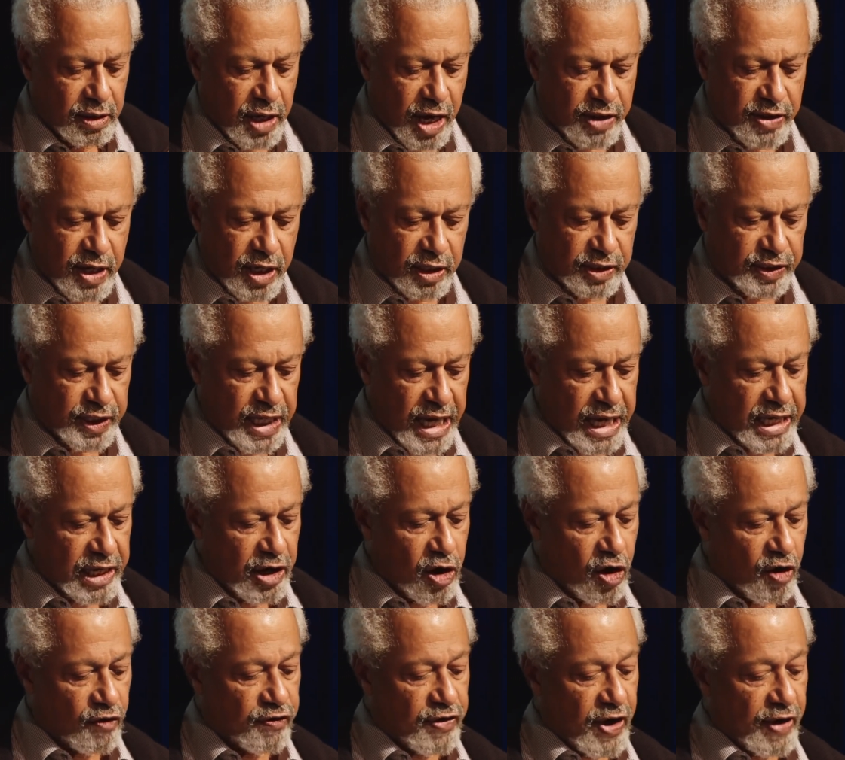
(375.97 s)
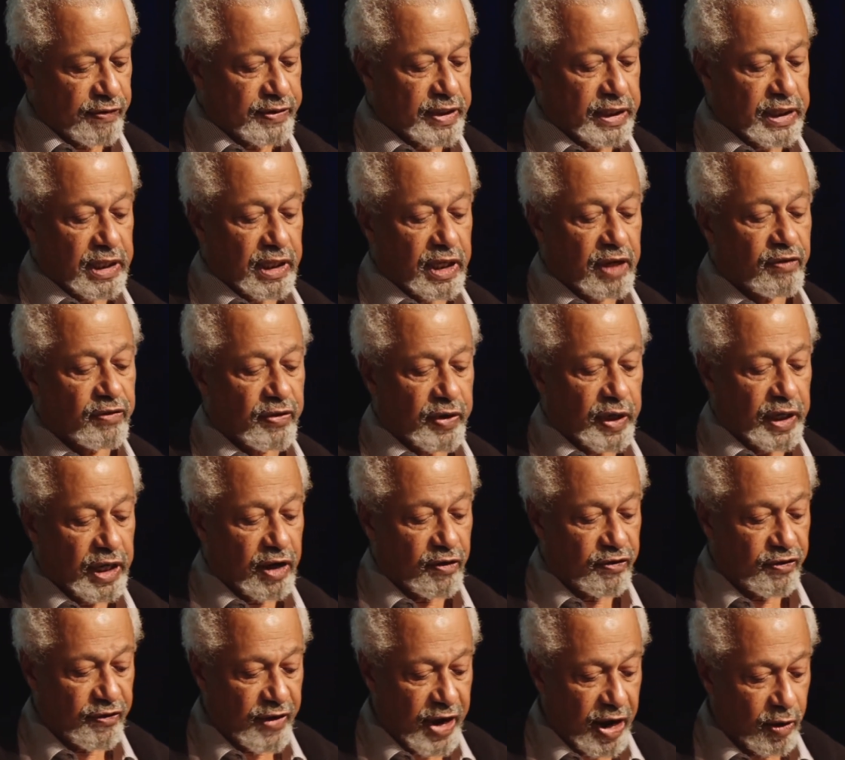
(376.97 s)
and then sailing off after
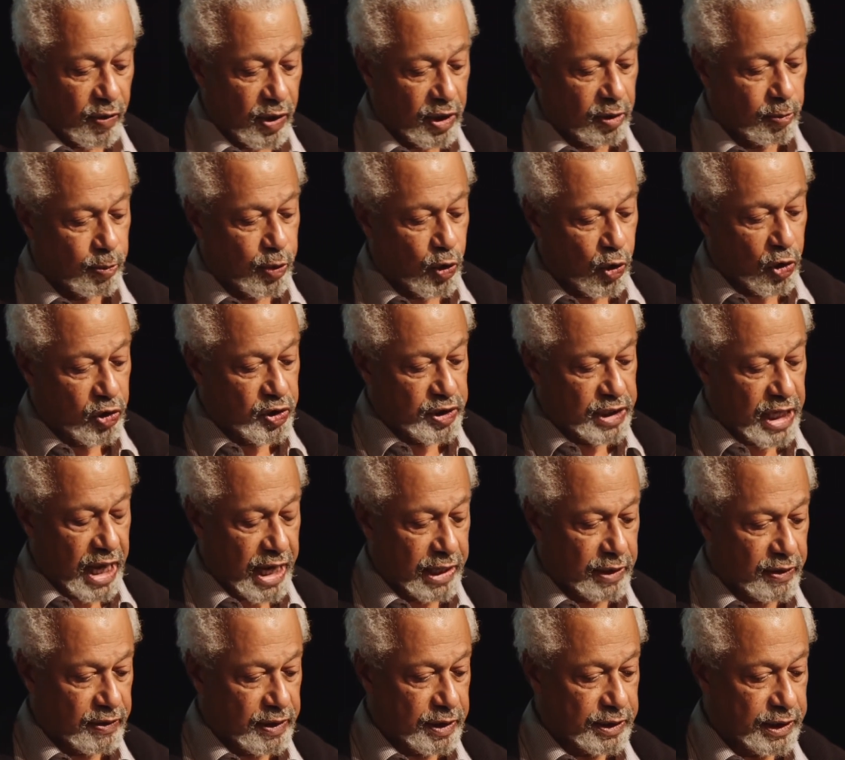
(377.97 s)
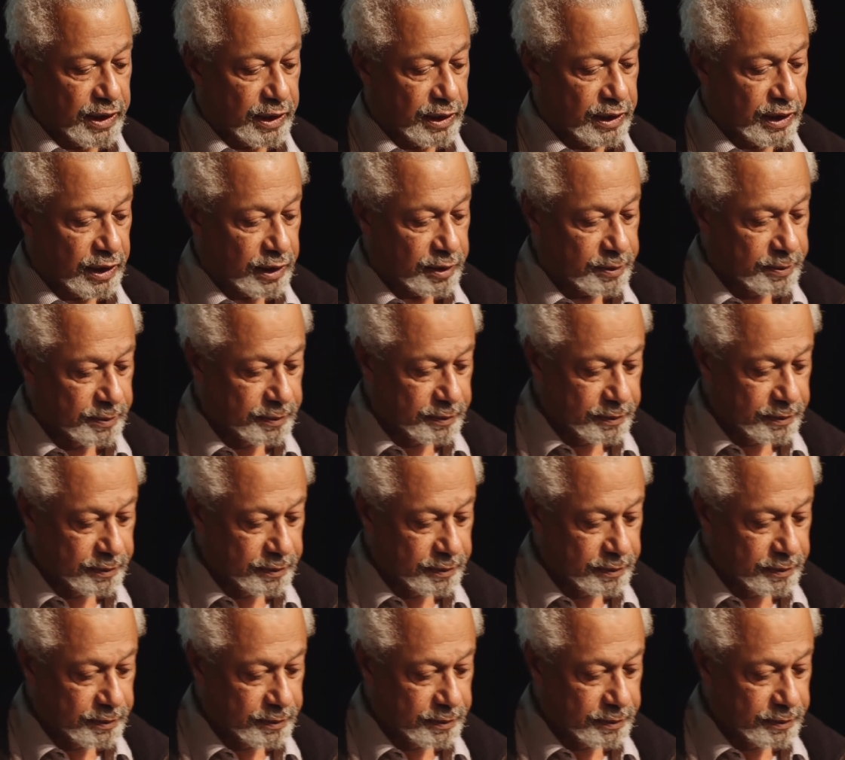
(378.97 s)
delivering a farewell broadside on the city.